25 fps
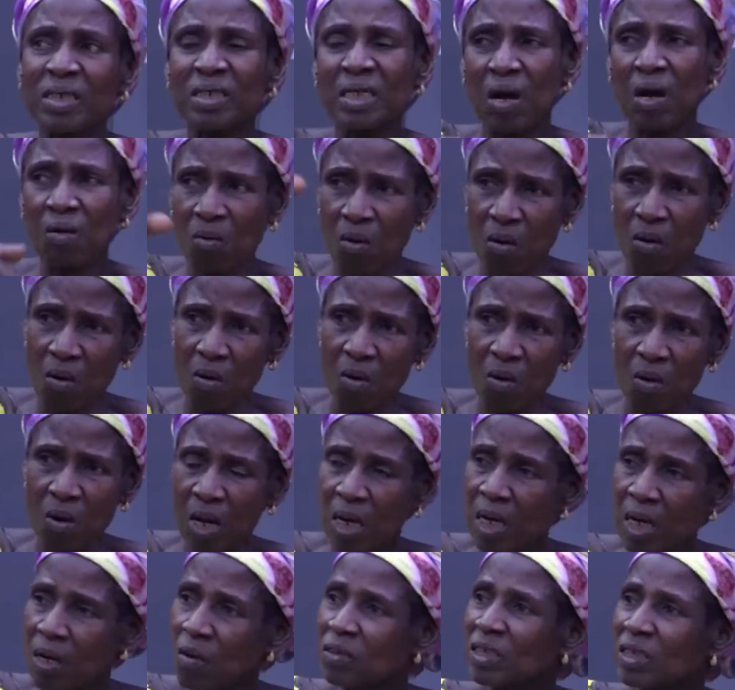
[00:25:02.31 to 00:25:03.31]
uncle.
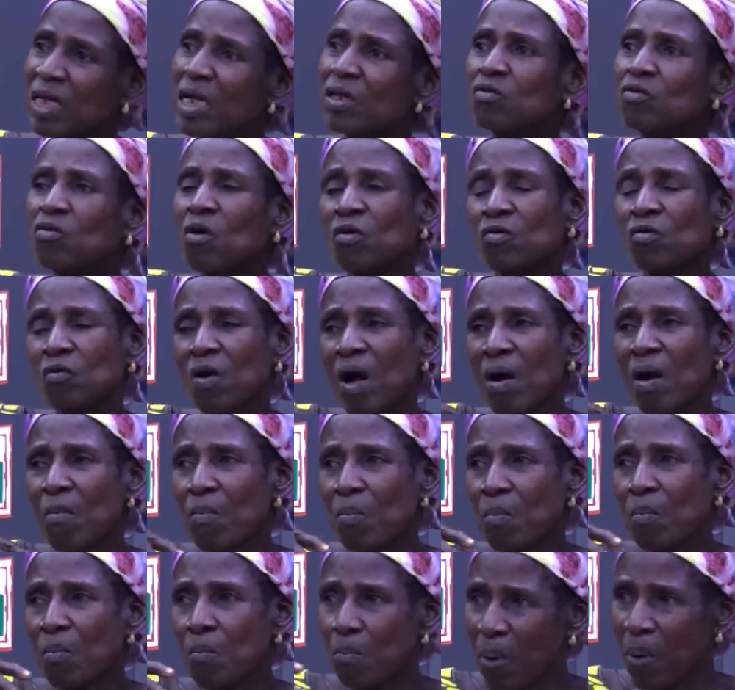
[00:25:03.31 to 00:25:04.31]
No, said John to our
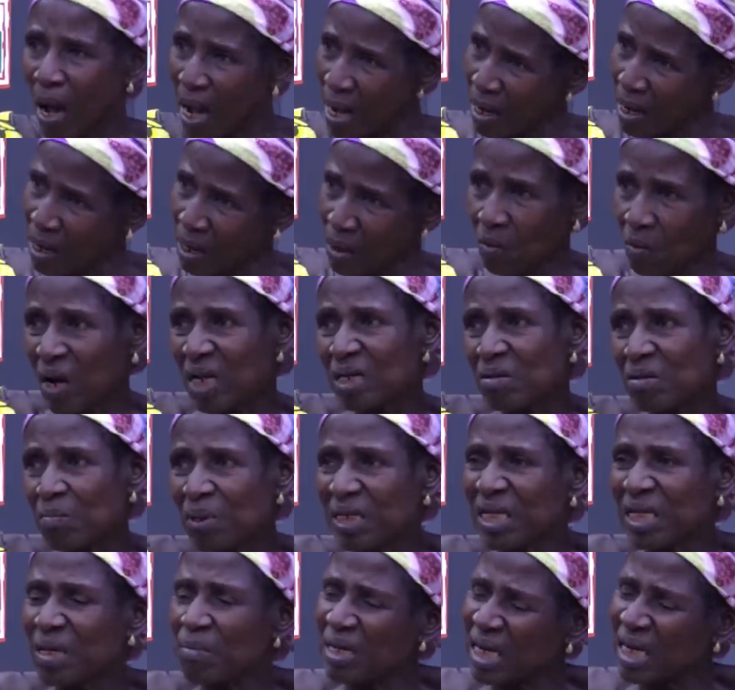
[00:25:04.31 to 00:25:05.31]
back. So I didn't
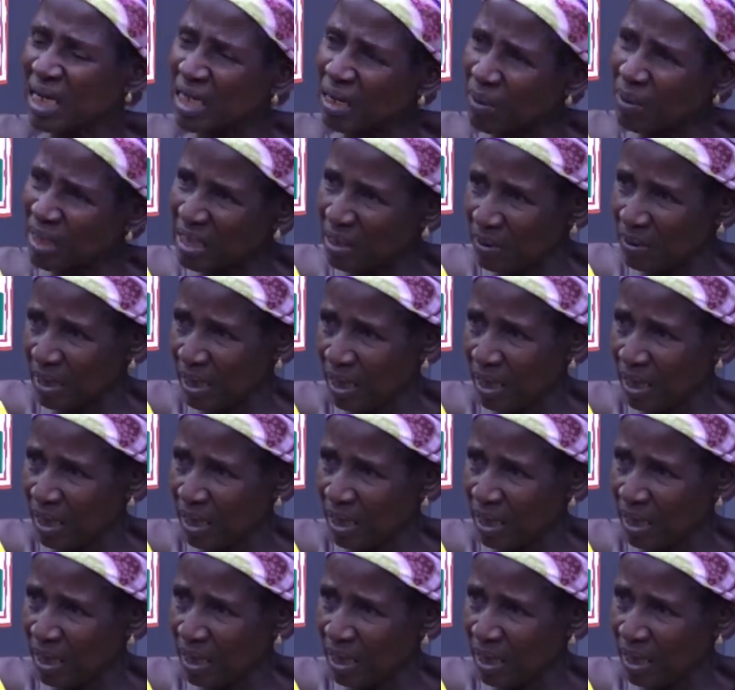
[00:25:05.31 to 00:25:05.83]
present me not the bass.